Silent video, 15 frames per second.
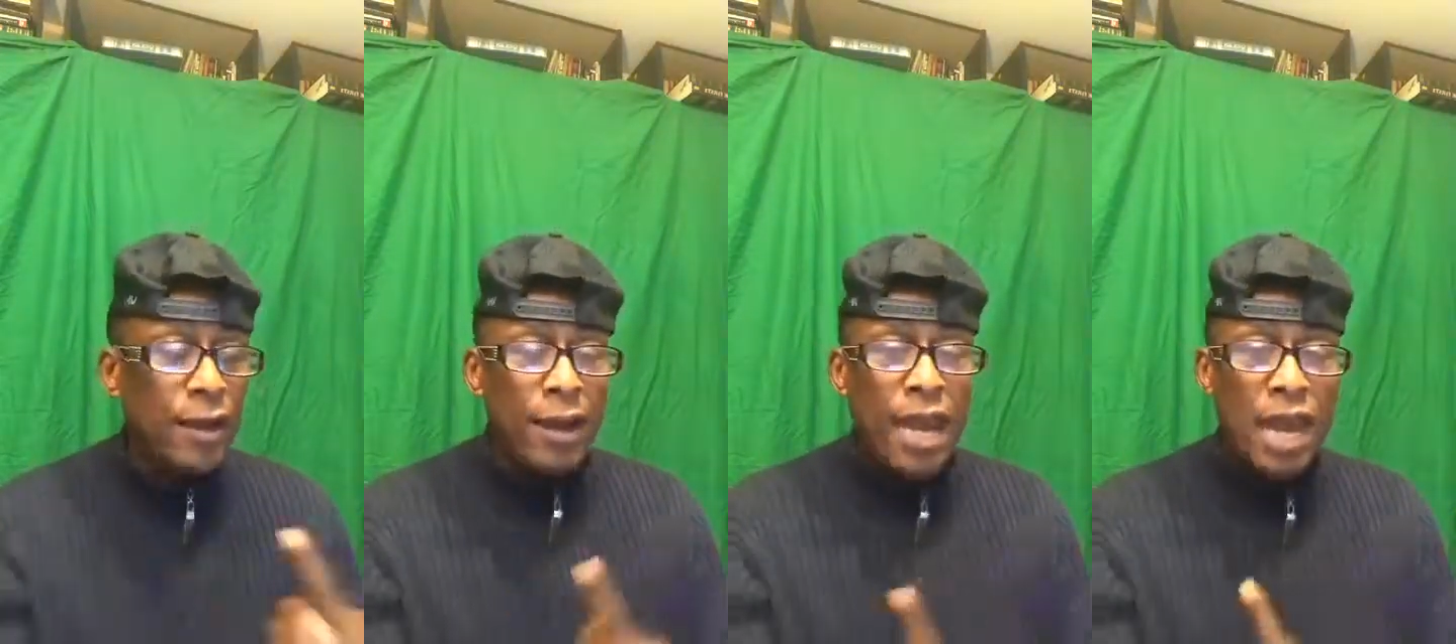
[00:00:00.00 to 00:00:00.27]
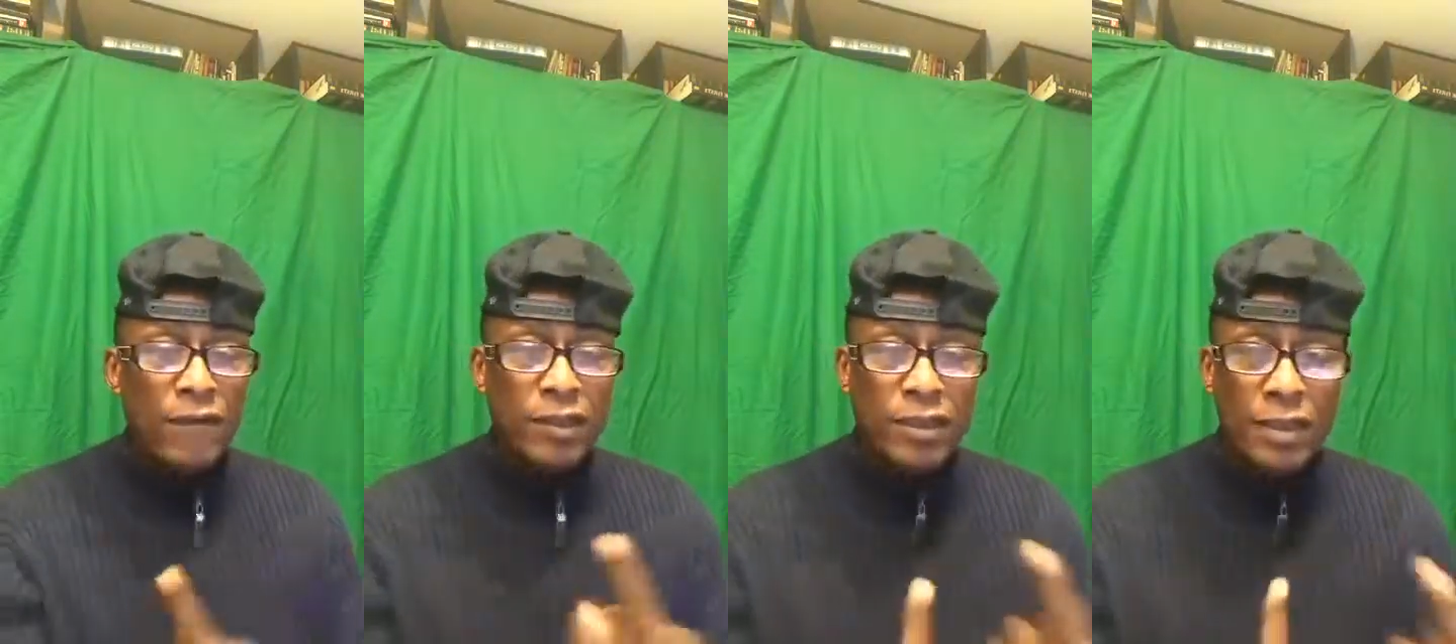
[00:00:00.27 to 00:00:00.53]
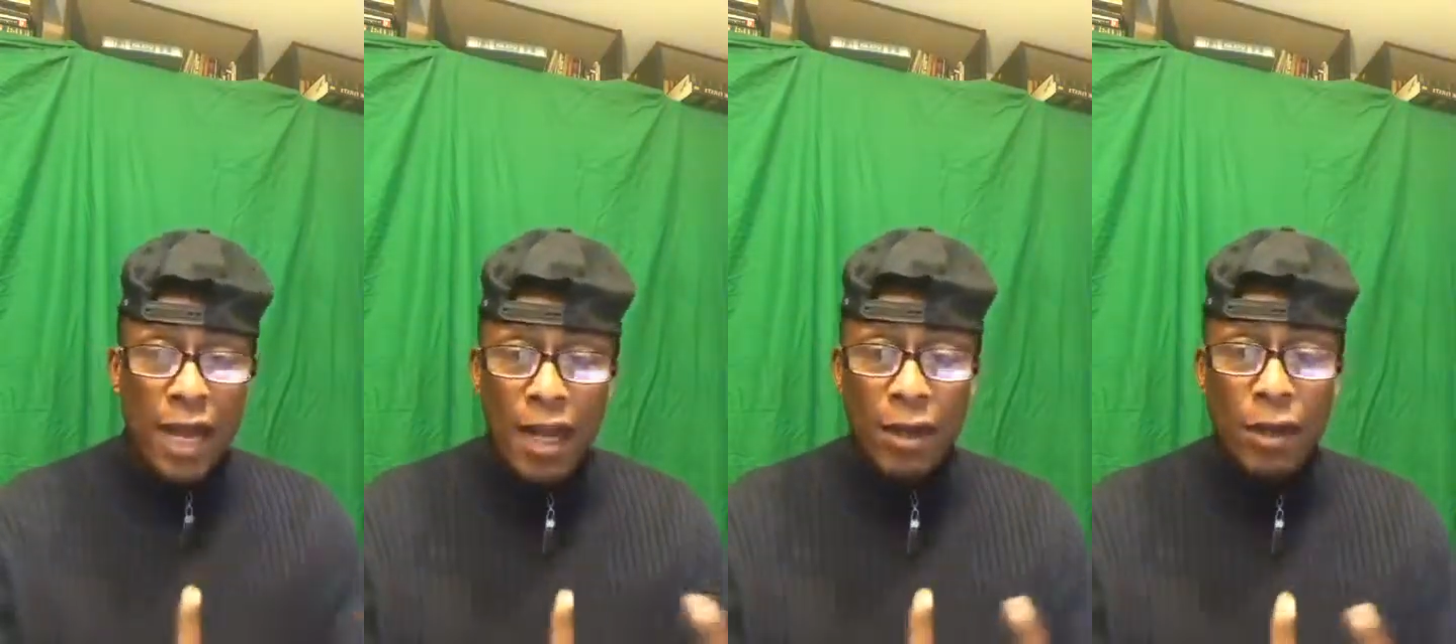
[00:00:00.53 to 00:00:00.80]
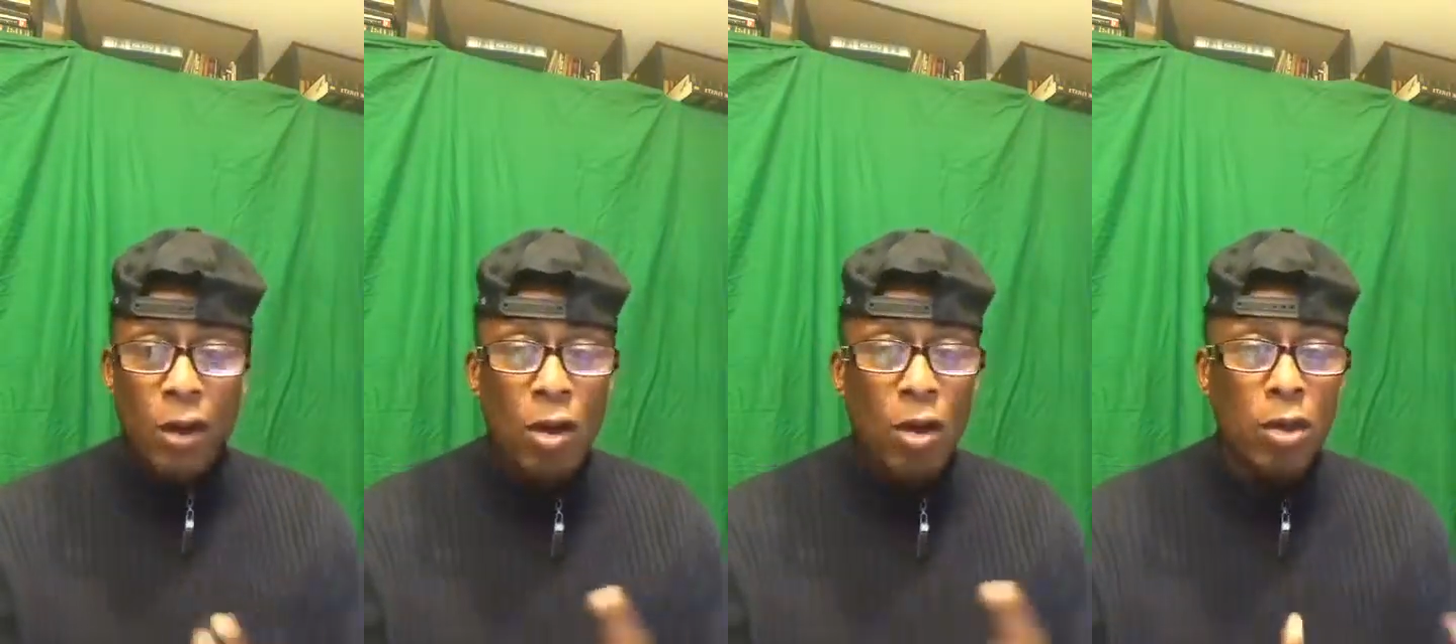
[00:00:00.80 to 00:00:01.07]
have a
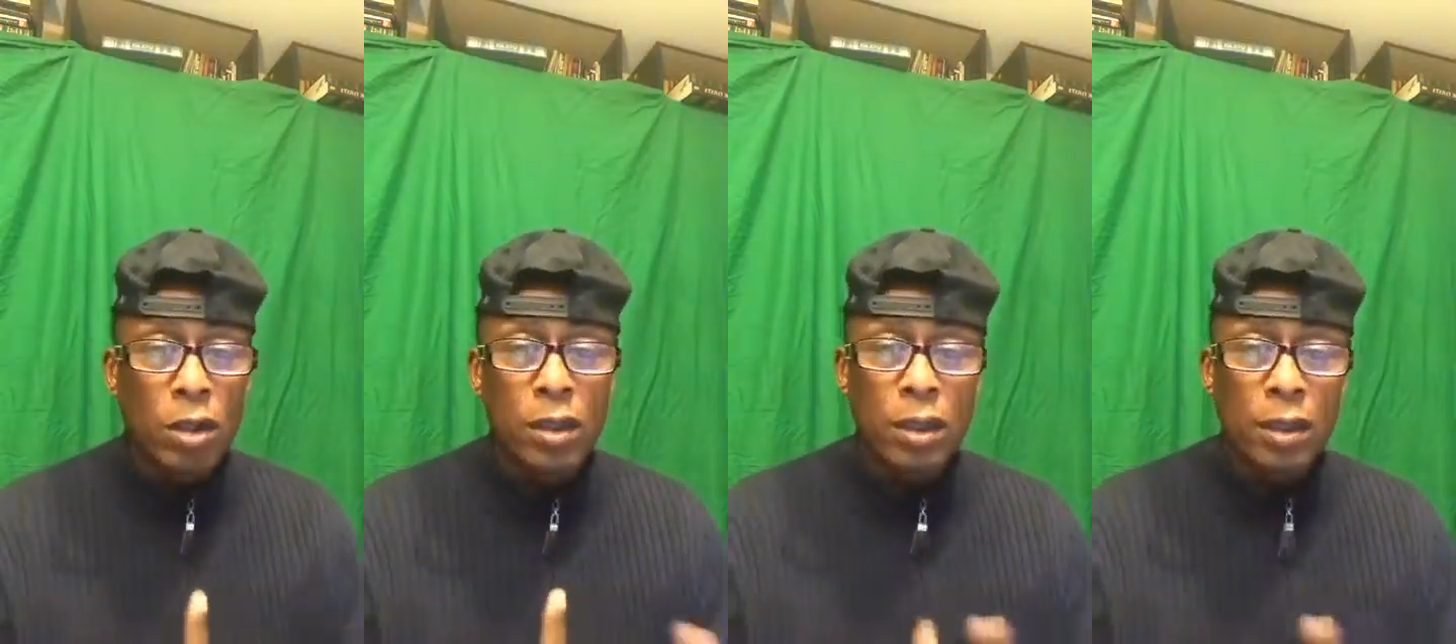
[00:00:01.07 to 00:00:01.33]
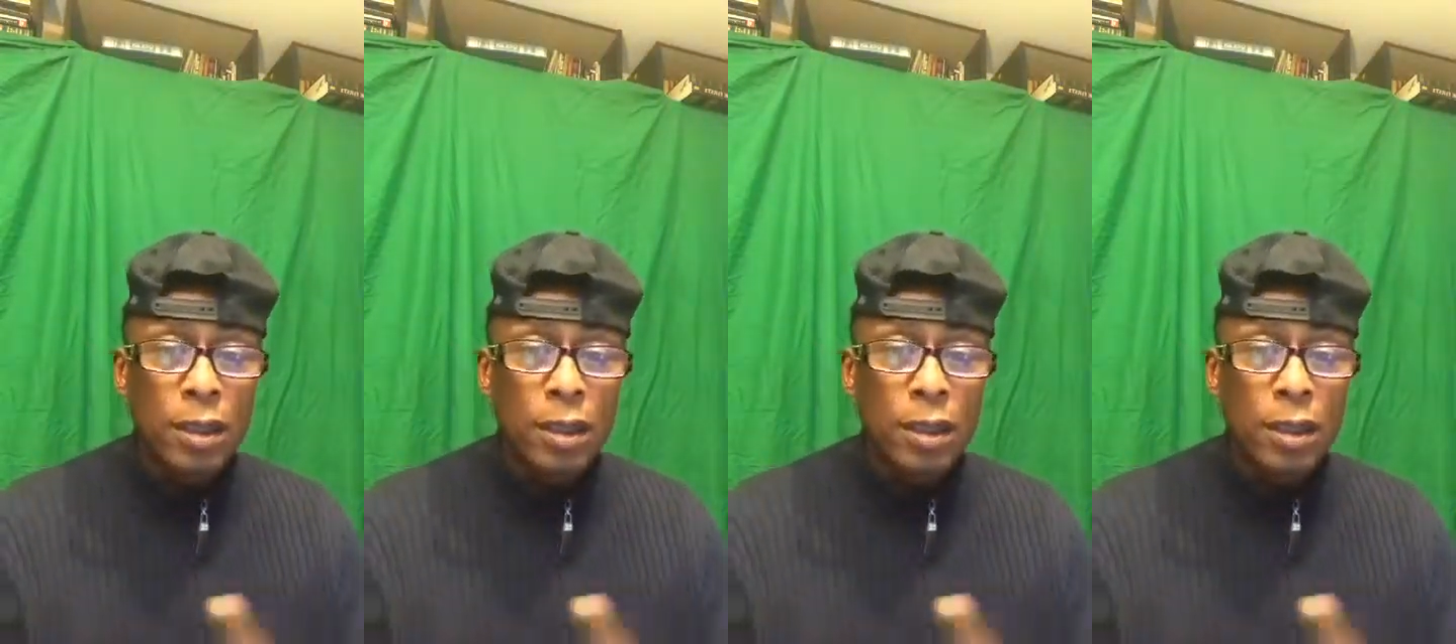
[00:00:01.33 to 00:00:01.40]
dialogue,